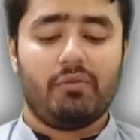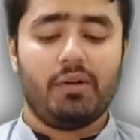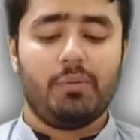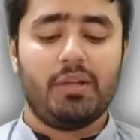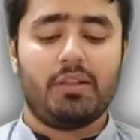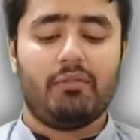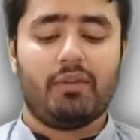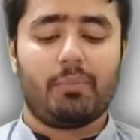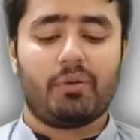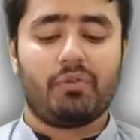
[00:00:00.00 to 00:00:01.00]
what will be the
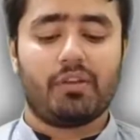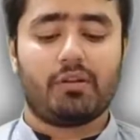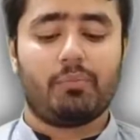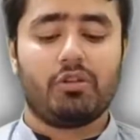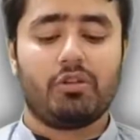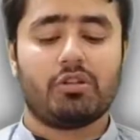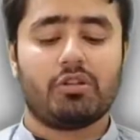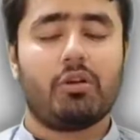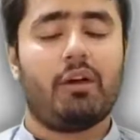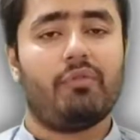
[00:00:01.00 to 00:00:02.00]
vapor phase
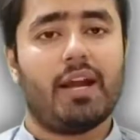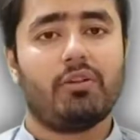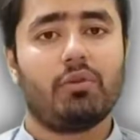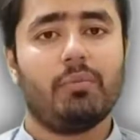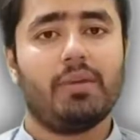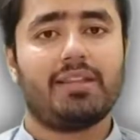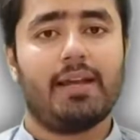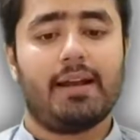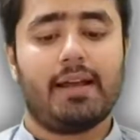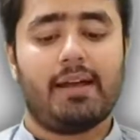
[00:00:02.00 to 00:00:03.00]
composition of
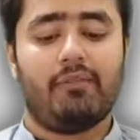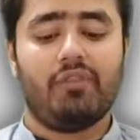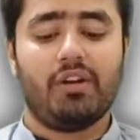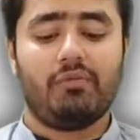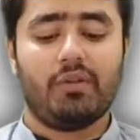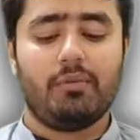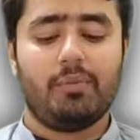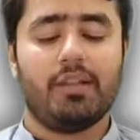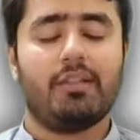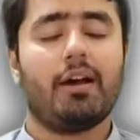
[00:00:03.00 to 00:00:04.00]
nitromethane, and what will
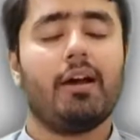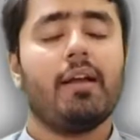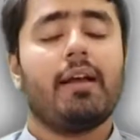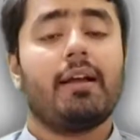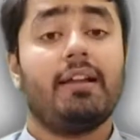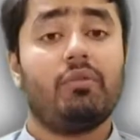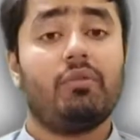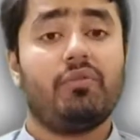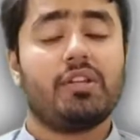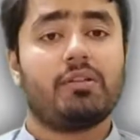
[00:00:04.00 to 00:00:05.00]
be the
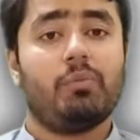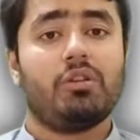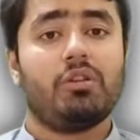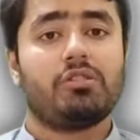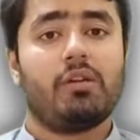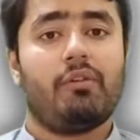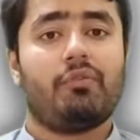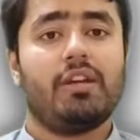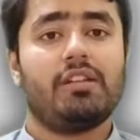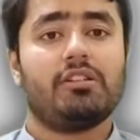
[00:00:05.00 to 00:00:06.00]
liquid phase composition
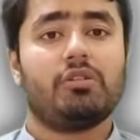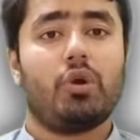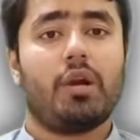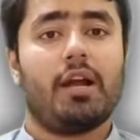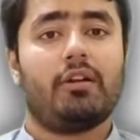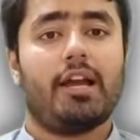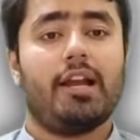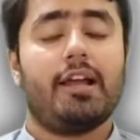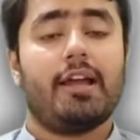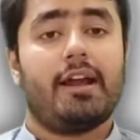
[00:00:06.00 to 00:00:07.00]
of
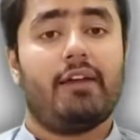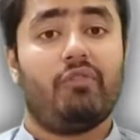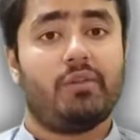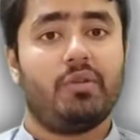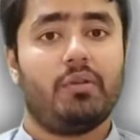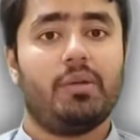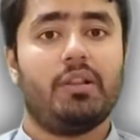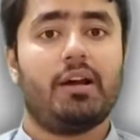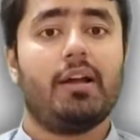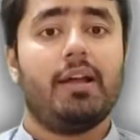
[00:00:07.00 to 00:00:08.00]
acetonitrile, and what will be
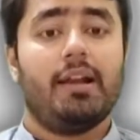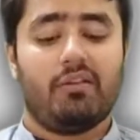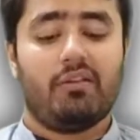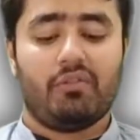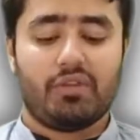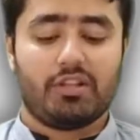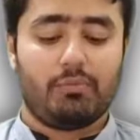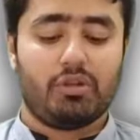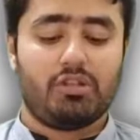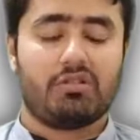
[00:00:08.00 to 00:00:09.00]
the liquid phase
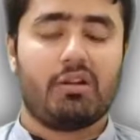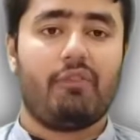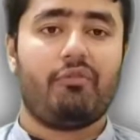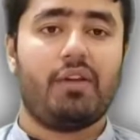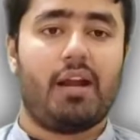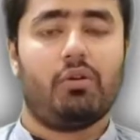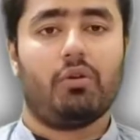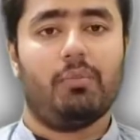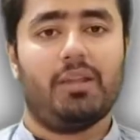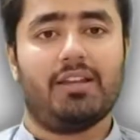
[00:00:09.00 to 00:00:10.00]
composition of
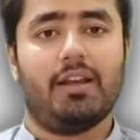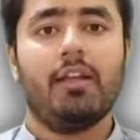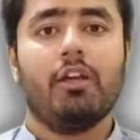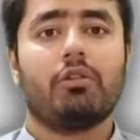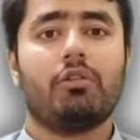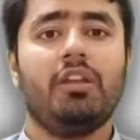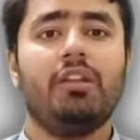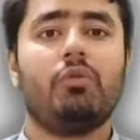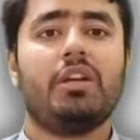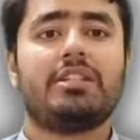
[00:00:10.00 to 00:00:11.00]
nitromethane. So
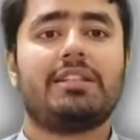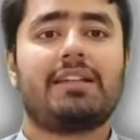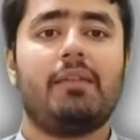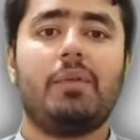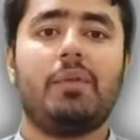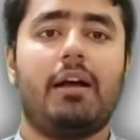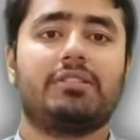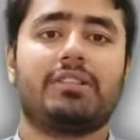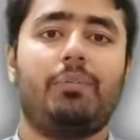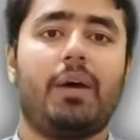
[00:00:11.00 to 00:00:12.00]
these questions can be
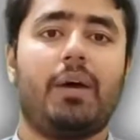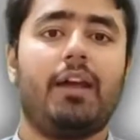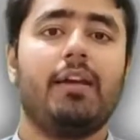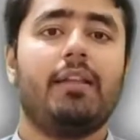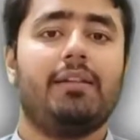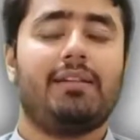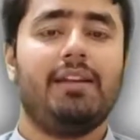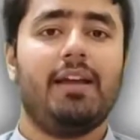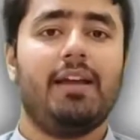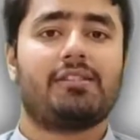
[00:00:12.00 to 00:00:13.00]
answered by the
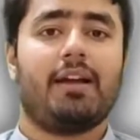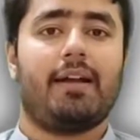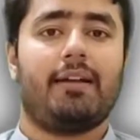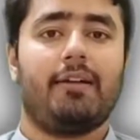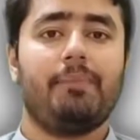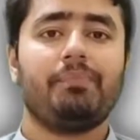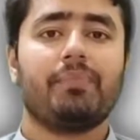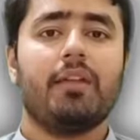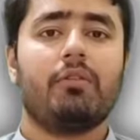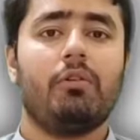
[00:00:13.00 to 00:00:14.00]
Tx
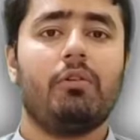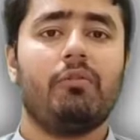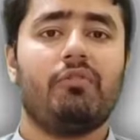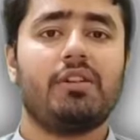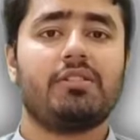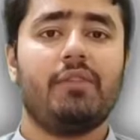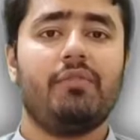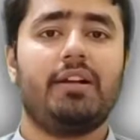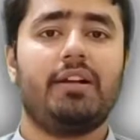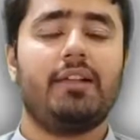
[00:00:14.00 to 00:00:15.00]
diagram. So first
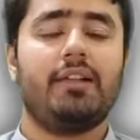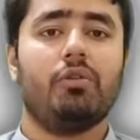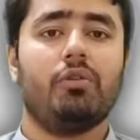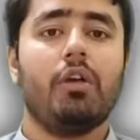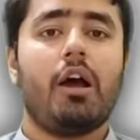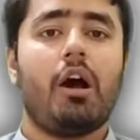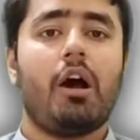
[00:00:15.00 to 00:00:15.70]
I will tell you